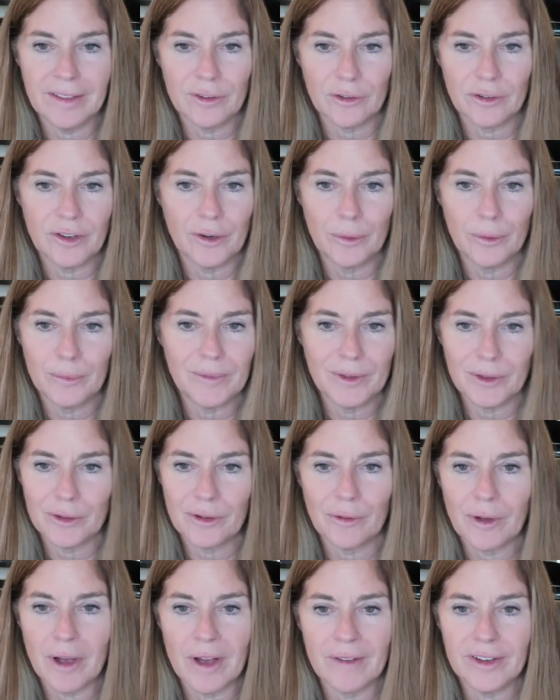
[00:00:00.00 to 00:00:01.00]
There's no
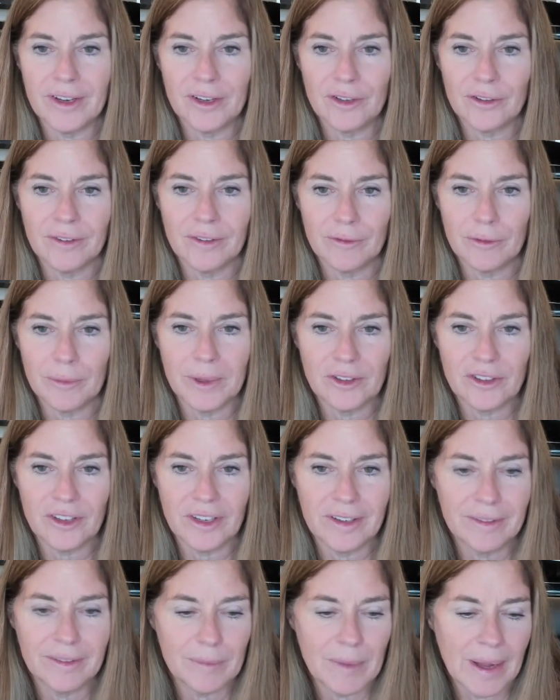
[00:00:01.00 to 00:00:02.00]
confidential
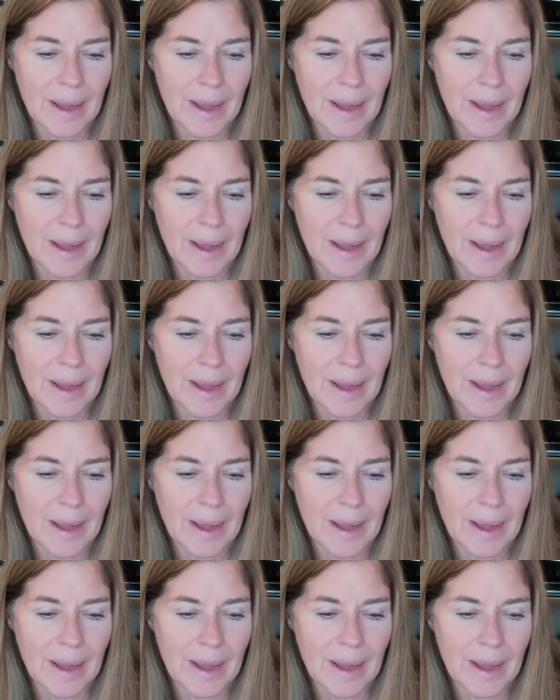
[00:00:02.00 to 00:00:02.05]
information.